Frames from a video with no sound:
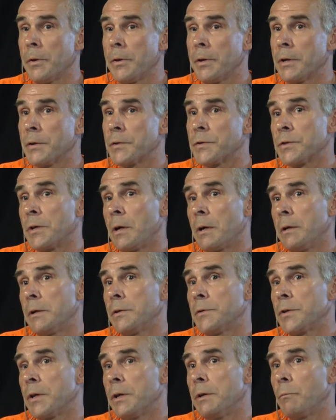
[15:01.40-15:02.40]
thing
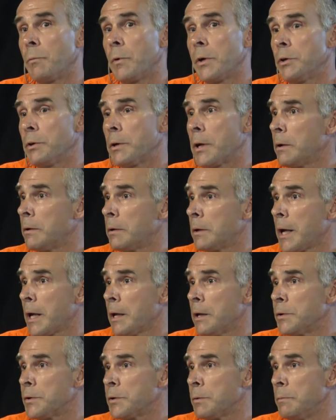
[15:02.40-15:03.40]
is in when you
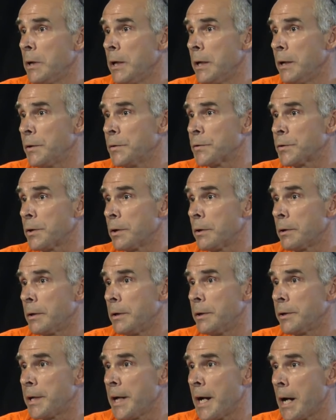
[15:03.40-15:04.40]
get into meetings that are
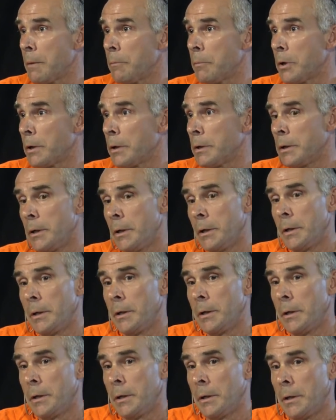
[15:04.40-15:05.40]
in camera,
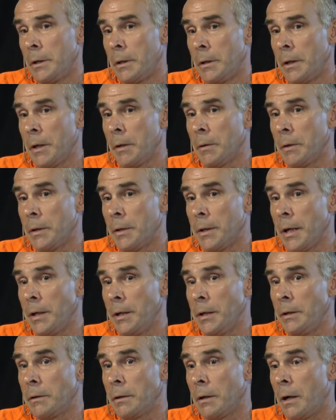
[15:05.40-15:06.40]

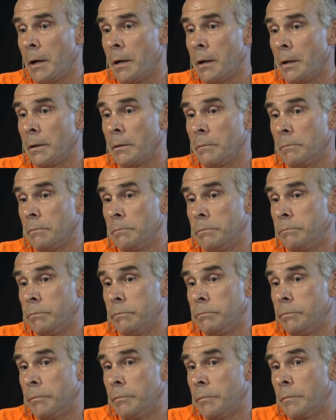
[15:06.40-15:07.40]
they are
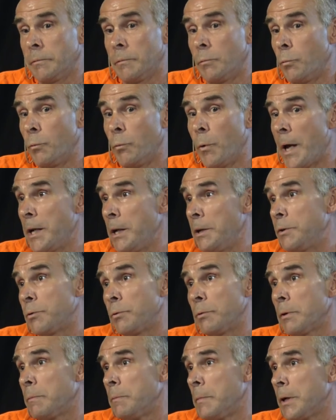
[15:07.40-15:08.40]
ready
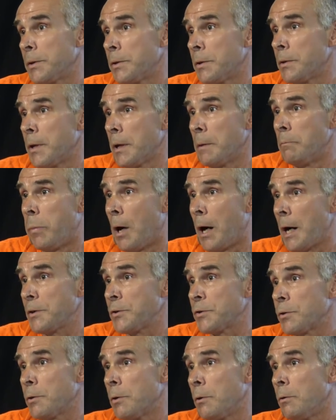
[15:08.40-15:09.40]
to admit that they
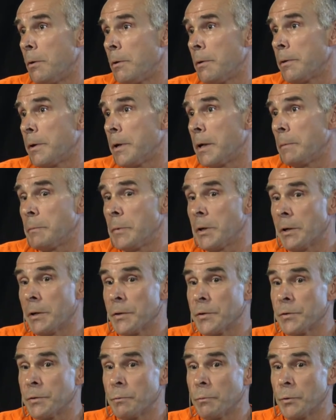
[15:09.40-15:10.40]
botched the whole thing
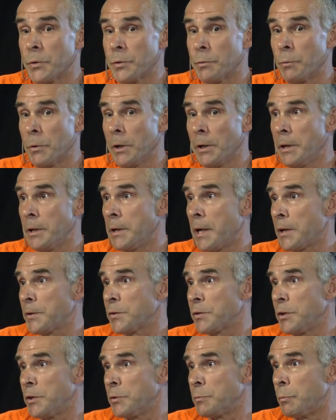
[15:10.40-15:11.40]
because it was really an
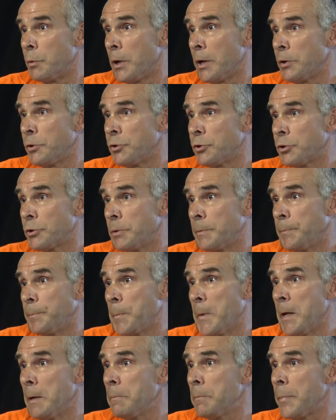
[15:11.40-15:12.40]
Estes Bridge
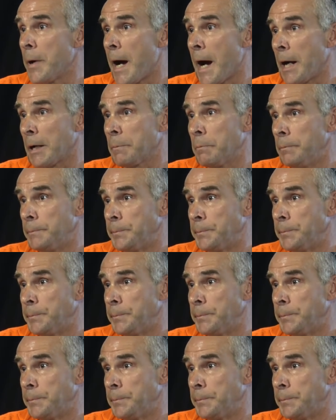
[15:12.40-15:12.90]
impact,